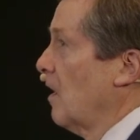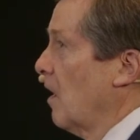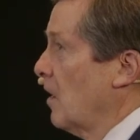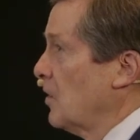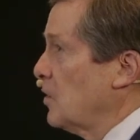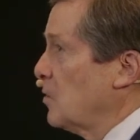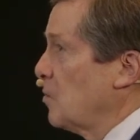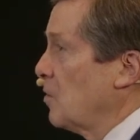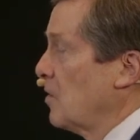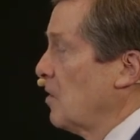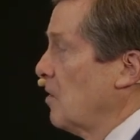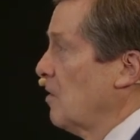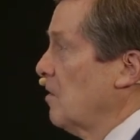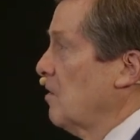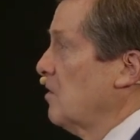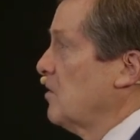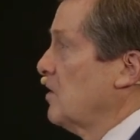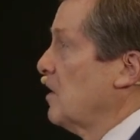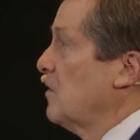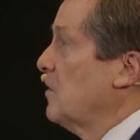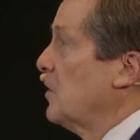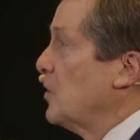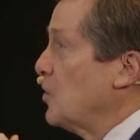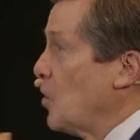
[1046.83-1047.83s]
the
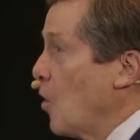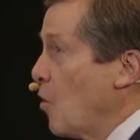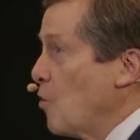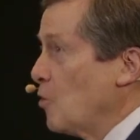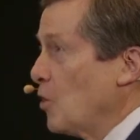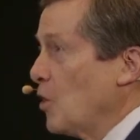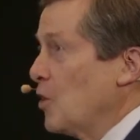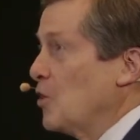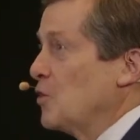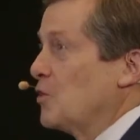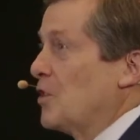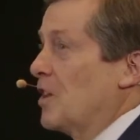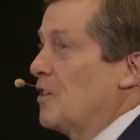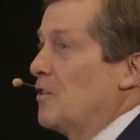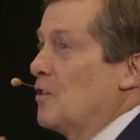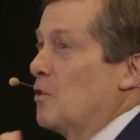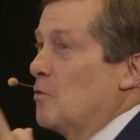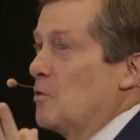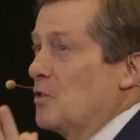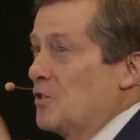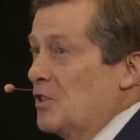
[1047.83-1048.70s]
entrepreneurs and the donors and the